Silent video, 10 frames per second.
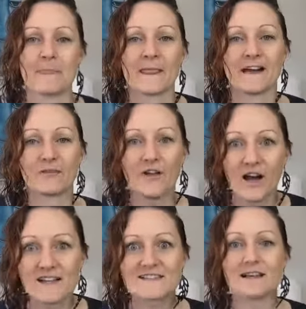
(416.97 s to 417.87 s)
And if
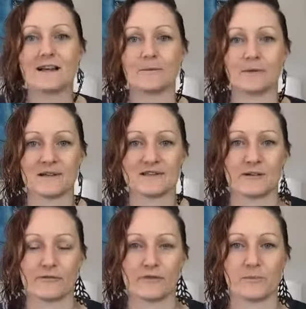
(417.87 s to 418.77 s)
I set up
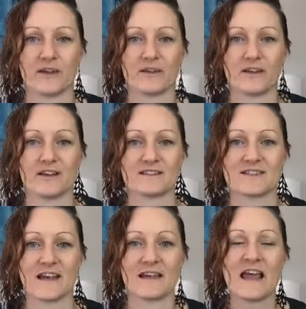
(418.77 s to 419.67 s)
myself for a big
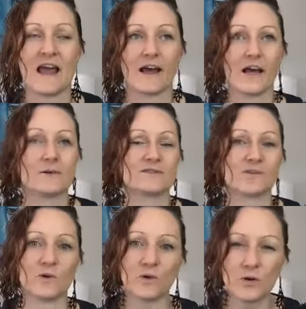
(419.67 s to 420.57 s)
Thursday and I was
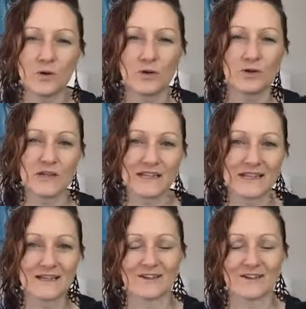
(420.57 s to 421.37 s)
all in